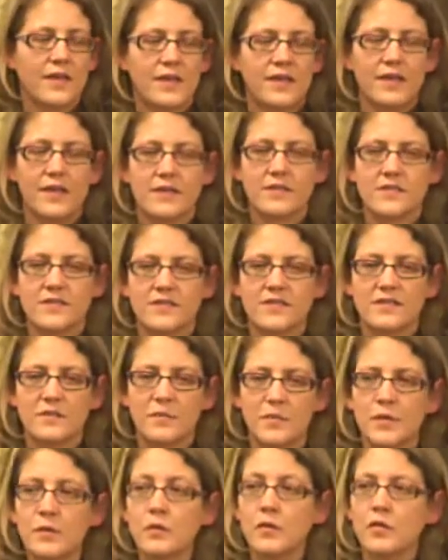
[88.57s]
in London,
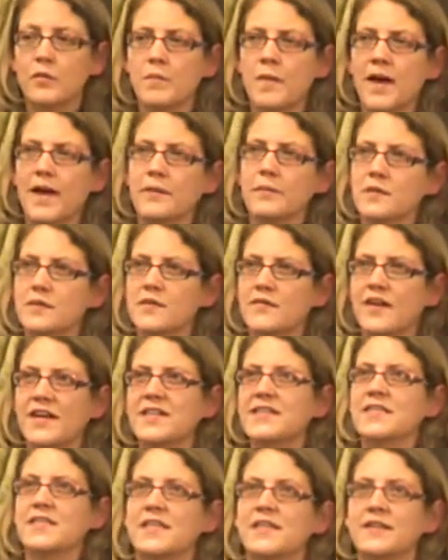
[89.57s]
the Booth maps of
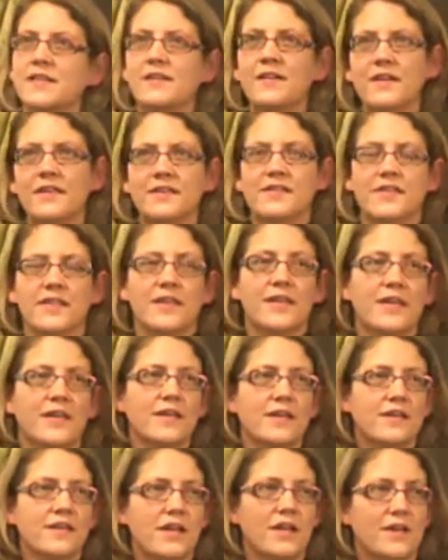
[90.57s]
1890
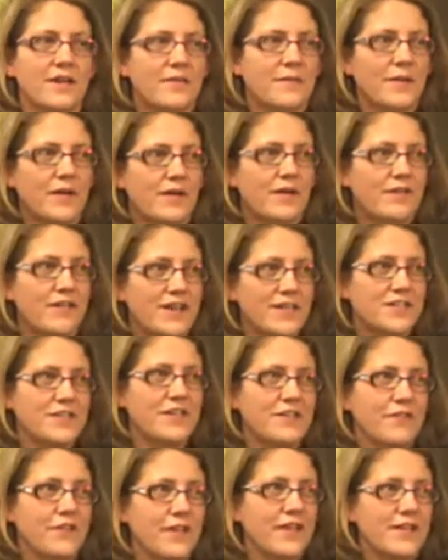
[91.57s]
are
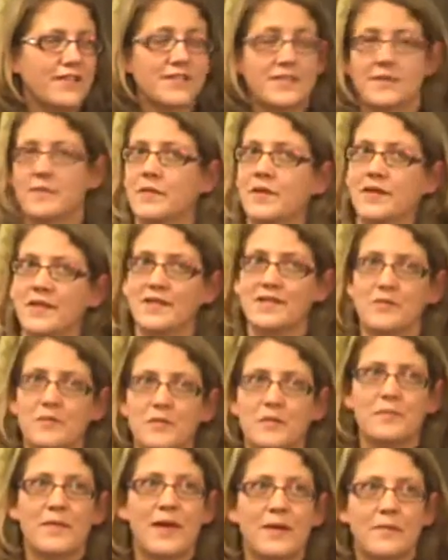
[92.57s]
actually fairly similar to
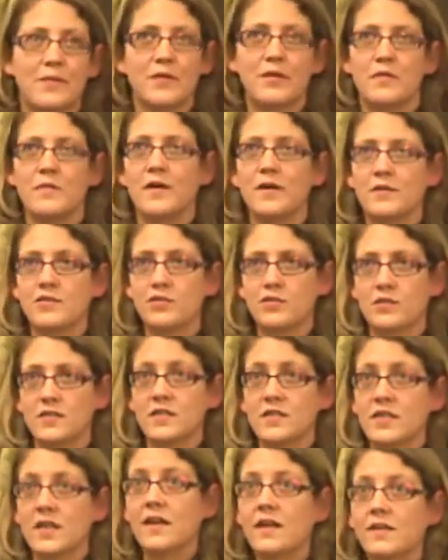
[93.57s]
a map that you might draw
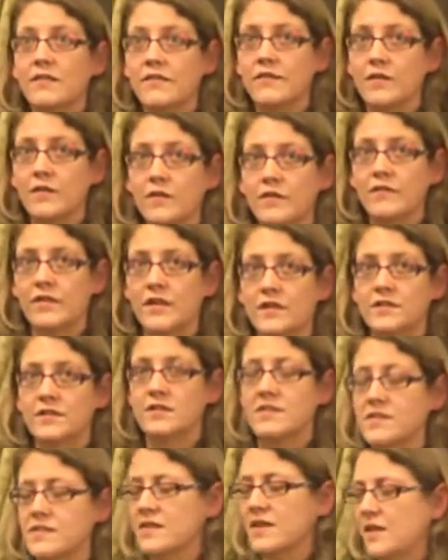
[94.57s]
today of a lot of
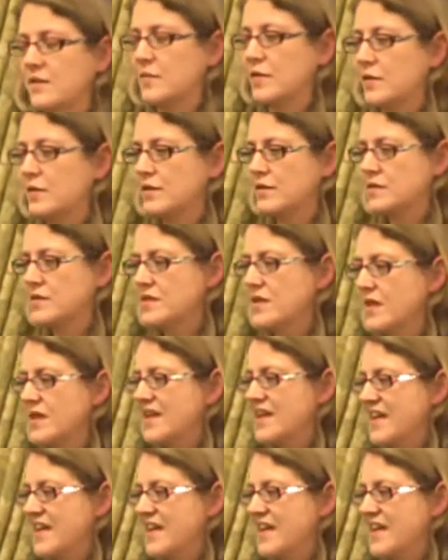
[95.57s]
London's neighbourhoods.